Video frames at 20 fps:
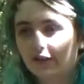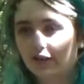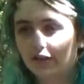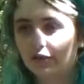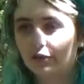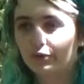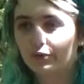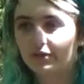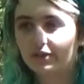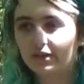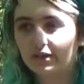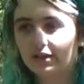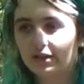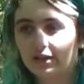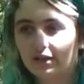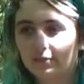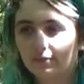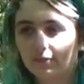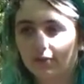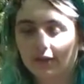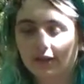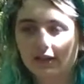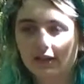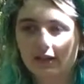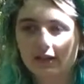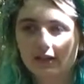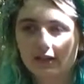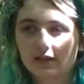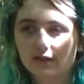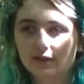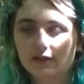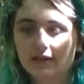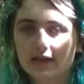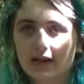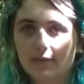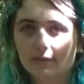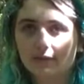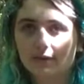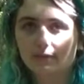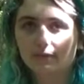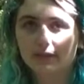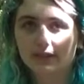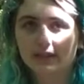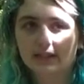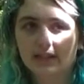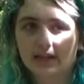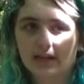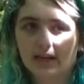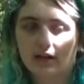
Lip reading: using up completely,